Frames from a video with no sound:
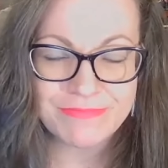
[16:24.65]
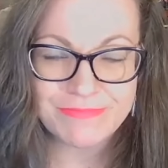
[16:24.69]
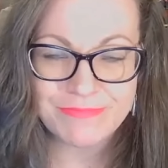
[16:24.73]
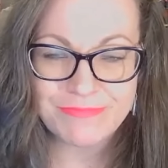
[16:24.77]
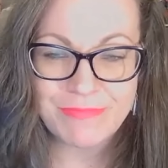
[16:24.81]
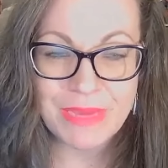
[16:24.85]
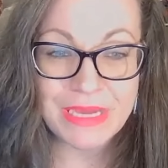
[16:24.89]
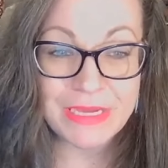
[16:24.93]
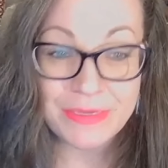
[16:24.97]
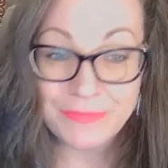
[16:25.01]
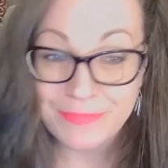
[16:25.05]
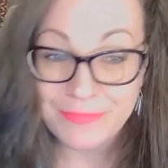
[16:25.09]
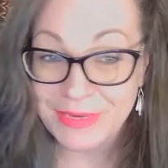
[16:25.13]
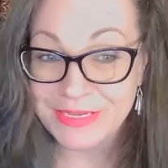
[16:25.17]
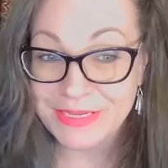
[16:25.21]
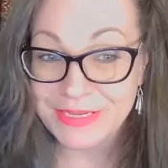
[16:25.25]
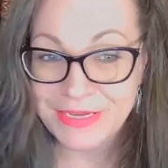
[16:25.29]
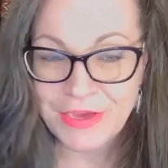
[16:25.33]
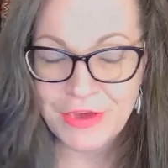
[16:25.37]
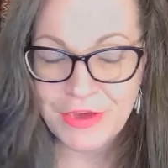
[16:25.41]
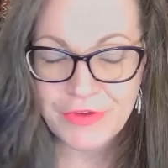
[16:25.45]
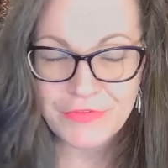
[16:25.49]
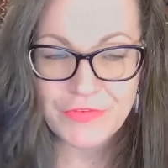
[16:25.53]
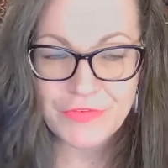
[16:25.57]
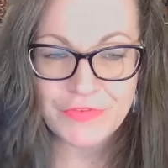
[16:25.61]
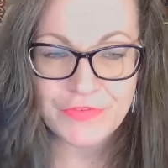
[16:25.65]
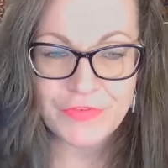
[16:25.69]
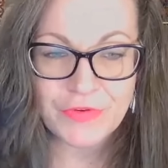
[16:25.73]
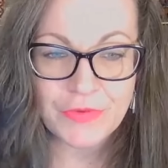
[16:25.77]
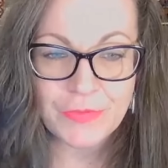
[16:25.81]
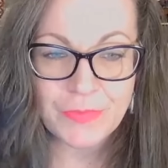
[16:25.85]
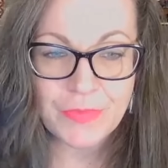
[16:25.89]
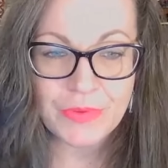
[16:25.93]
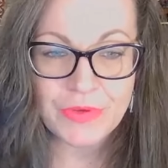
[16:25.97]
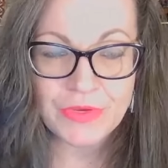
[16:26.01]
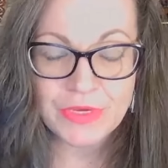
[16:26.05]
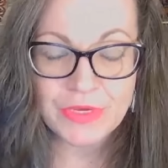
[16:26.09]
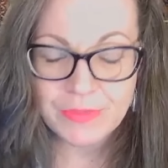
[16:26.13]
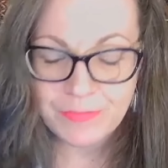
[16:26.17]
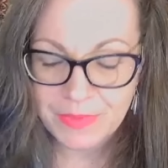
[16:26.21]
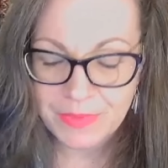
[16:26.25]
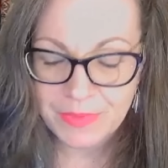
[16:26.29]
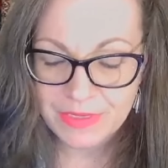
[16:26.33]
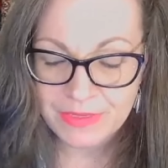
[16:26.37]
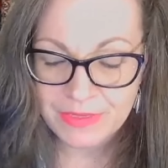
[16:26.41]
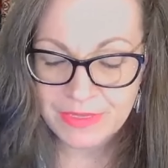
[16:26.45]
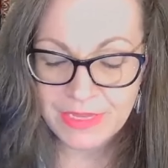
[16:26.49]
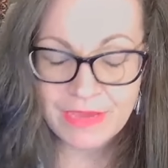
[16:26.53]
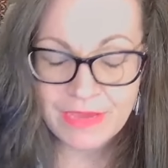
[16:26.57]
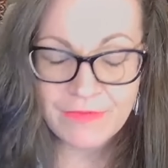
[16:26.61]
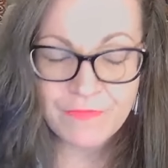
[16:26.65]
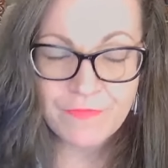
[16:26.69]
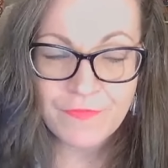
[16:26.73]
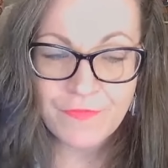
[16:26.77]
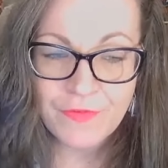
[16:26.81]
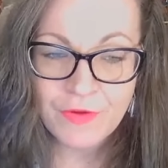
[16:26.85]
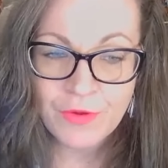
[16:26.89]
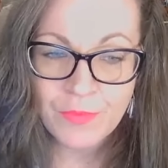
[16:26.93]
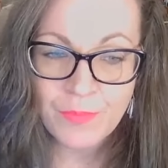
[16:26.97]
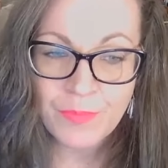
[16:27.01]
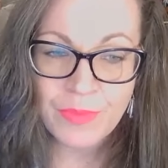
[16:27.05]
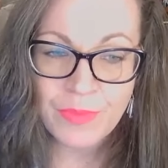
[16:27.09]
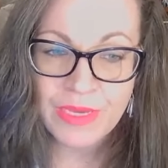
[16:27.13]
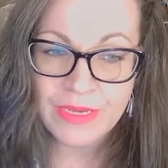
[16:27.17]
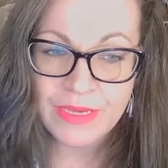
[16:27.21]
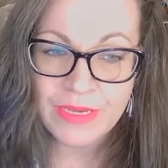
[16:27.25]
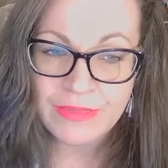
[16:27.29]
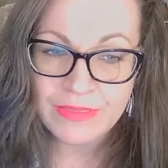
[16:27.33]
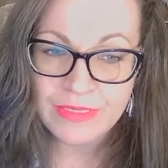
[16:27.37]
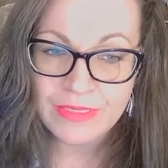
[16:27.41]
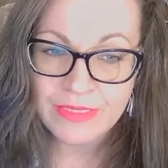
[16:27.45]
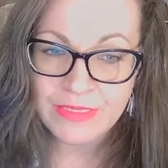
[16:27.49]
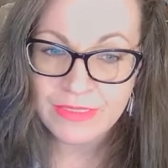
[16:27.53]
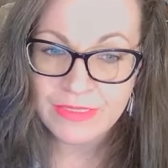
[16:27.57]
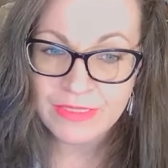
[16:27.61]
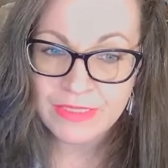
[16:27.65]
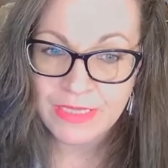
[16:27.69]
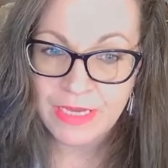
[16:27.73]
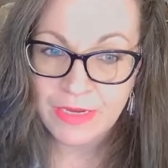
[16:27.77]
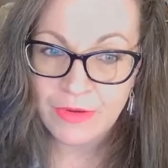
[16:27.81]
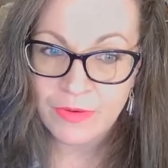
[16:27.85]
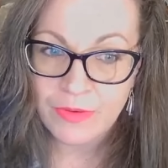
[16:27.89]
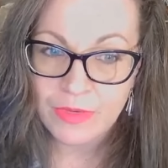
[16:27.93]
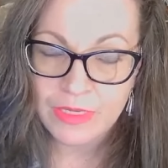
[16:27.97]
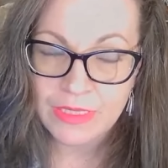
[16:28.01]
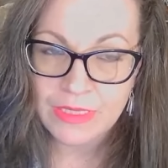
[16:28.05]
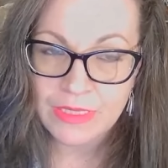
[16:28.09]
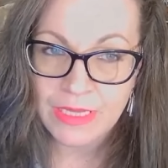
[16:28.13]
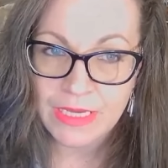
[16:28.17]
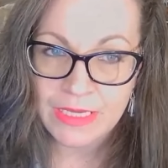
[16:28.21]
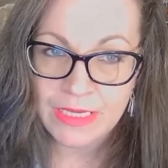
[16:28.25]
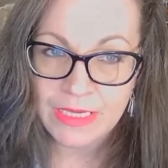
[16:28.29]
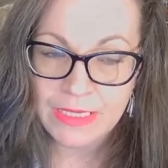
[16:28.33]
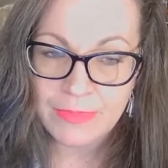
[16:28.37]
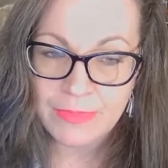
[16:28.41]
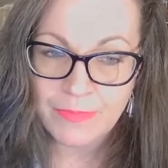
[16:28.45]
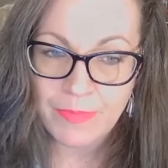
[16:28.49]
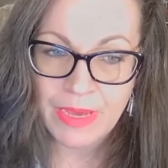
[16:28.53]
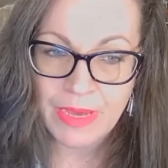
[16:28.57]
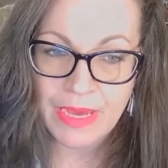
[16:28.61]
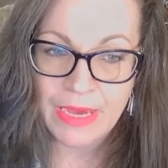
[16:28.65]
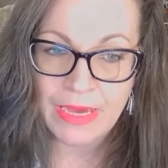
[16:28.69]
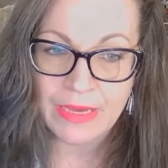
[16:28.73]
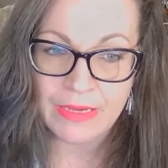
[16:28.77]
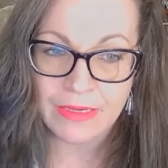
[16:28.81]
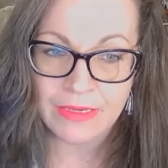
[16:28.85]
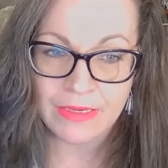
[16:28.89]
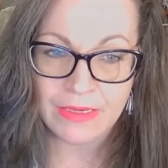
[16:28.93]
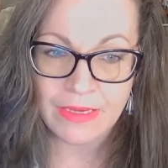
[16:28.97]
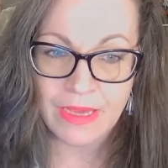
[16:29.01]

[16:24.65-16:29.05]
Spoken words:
Made money off of her book, but never paid the Sarah lady back.